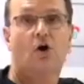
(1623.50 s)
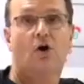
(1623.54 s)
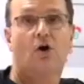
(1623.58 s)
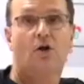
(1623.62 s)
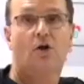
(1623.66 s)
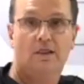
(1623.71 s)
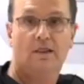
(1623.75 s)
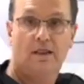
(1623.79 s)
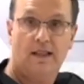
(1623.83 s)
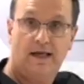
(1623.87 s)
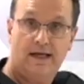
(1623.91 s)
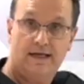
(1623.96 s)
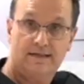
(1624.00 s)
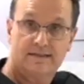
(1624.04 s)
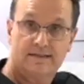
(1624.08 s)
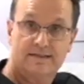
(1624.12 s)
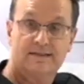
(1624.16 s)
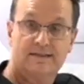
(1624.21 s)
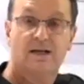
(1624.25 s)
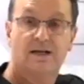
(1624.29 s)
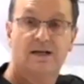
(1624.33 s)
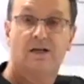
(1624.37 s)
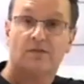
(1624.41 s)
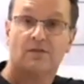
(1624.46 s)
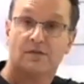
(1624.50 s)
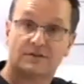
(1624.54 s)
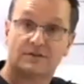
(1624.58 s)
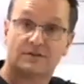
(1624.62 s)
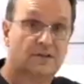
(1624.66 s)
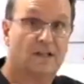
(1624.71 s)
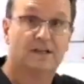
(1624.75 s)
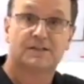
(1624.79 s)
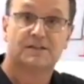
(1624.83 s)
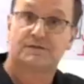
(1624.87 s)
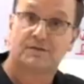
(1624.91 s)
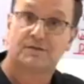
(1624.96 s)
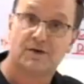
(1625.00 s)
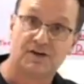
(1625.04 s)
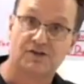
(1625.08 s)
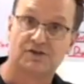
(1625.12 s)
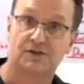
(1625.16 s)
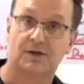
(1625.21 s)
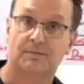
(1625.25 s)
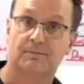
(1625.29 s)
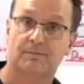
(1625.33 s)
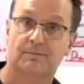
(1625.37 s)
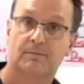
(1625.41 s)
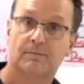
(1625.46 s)
are less. There's less
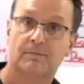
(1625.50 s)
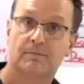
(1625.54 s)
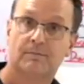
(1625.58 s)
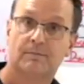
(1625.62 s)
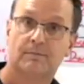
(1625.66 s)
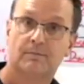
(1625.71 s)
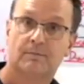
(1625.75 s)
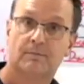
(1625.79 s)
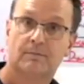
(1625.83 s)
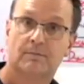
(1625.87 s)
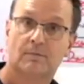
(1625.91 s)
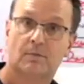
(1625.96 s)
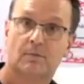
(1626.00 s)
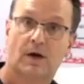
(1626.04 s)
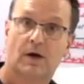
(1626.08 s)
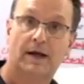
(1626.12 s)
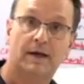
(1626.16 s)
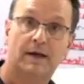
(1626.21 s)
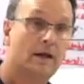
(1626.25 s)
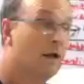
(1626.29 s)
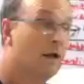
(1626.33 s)
friction, right?